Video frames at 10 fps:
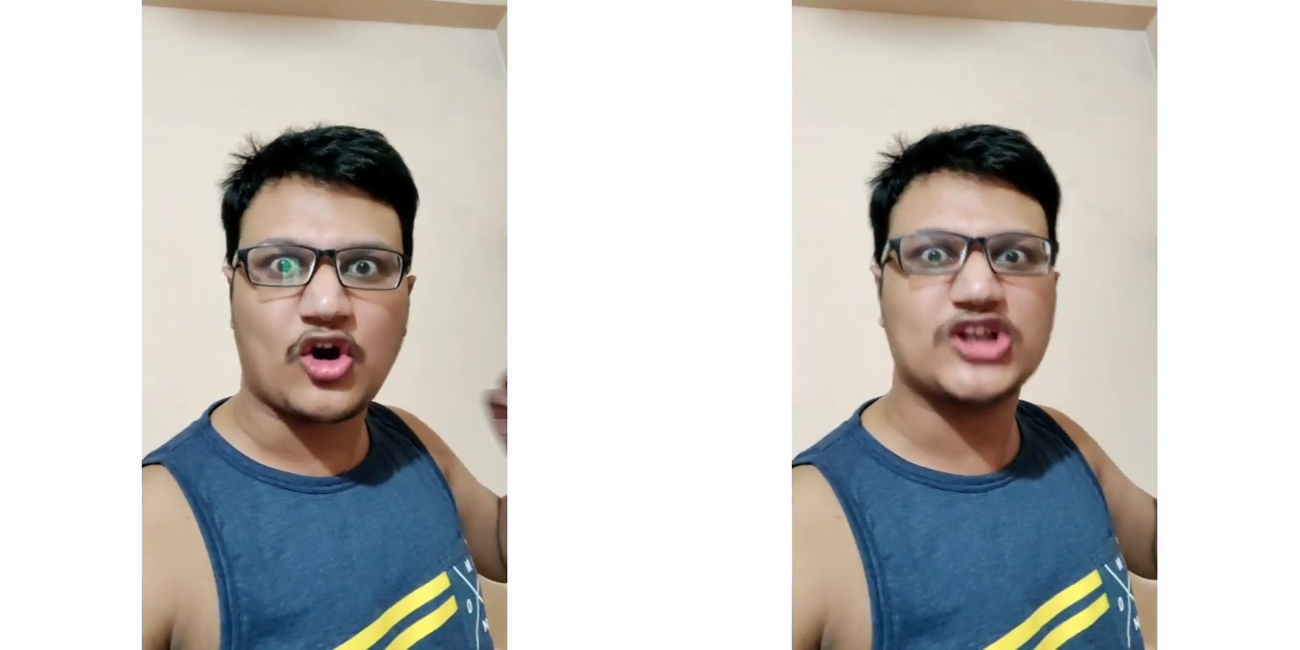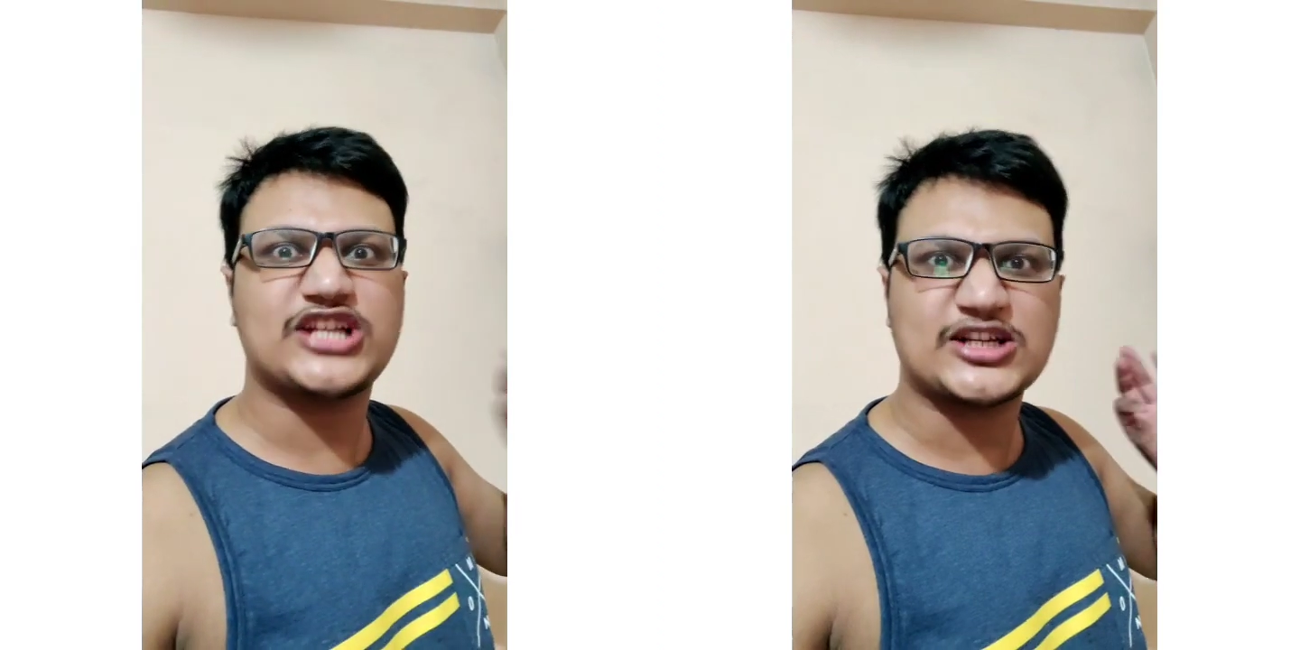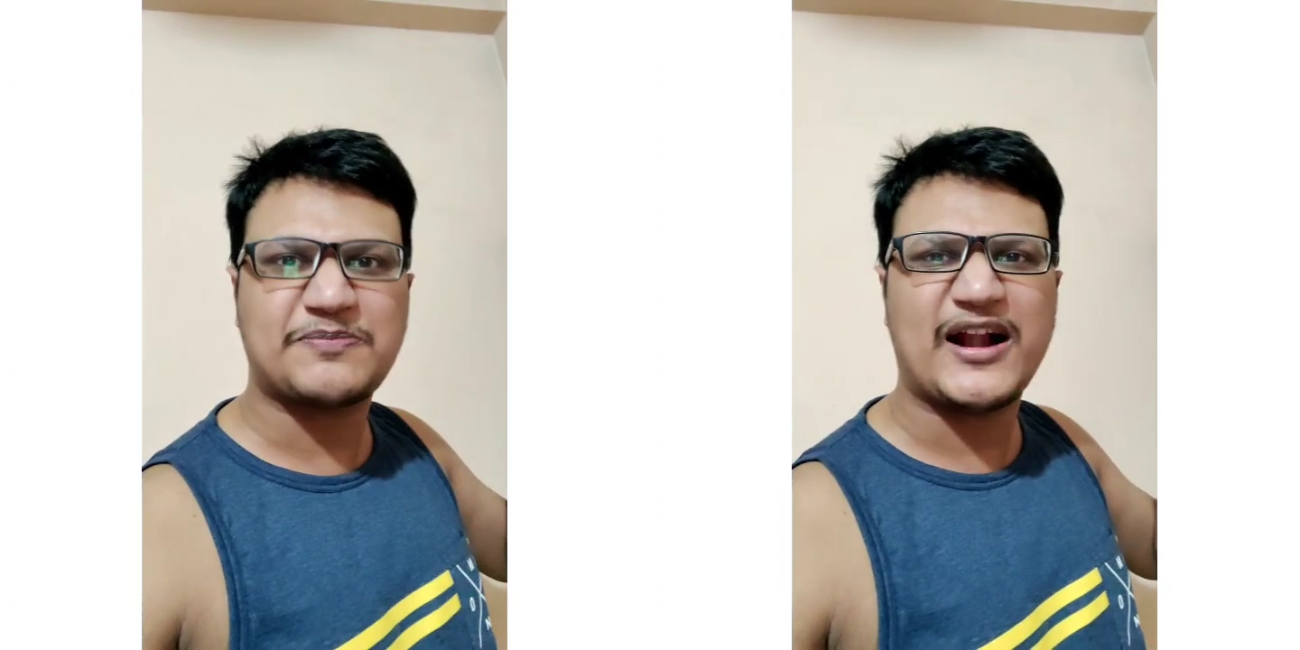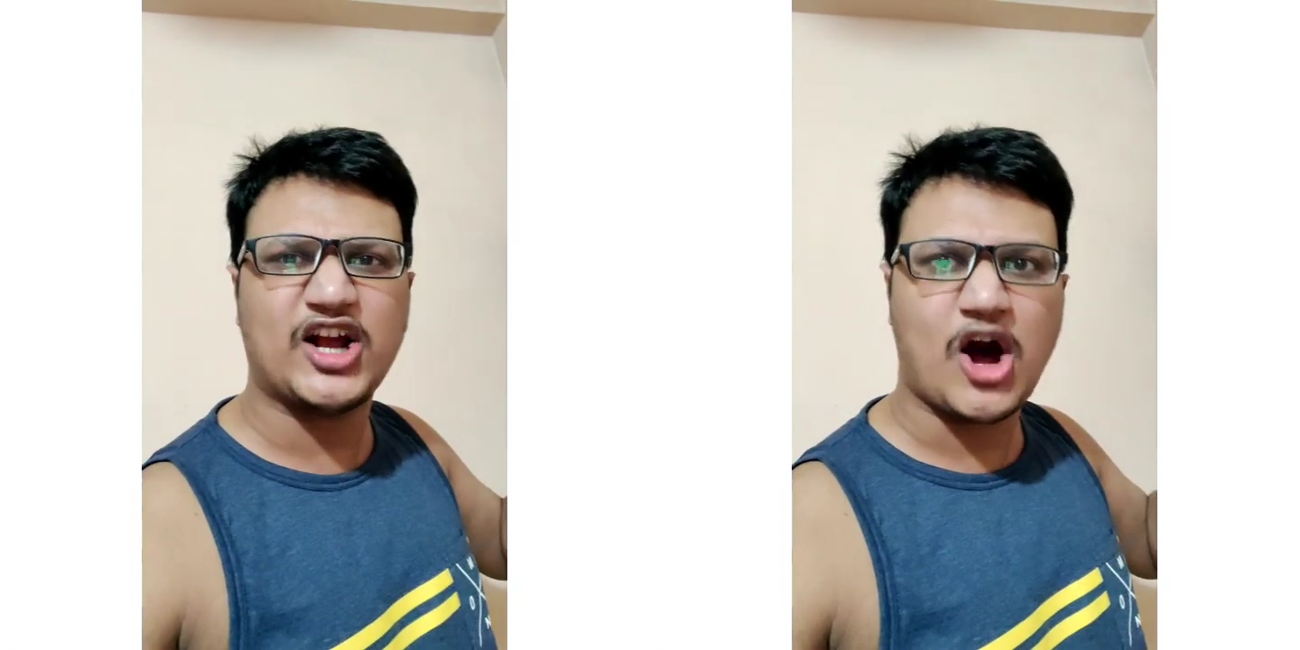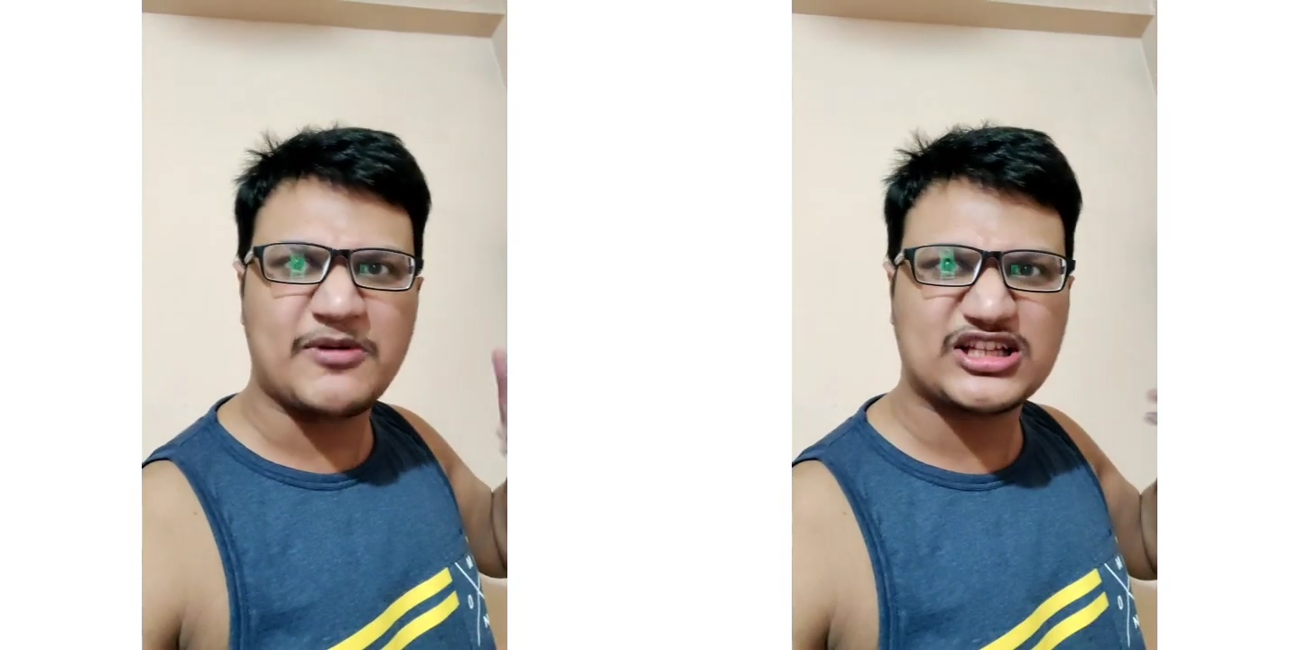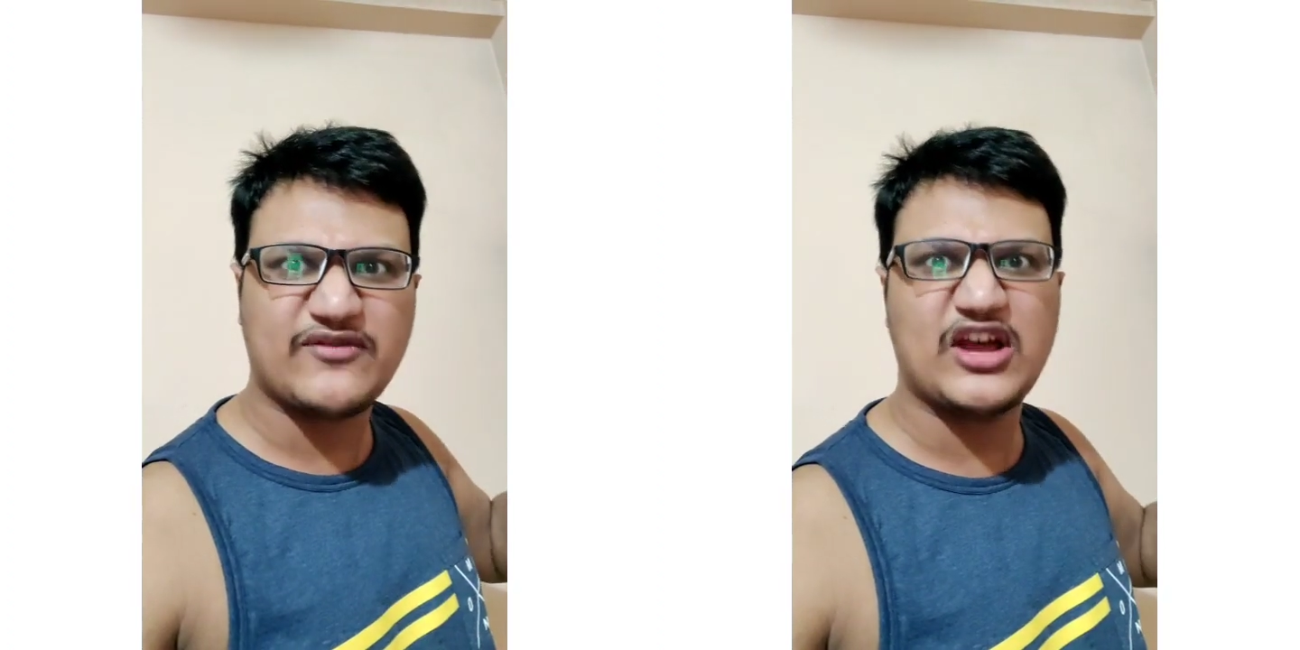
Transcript: crores they're spending obviously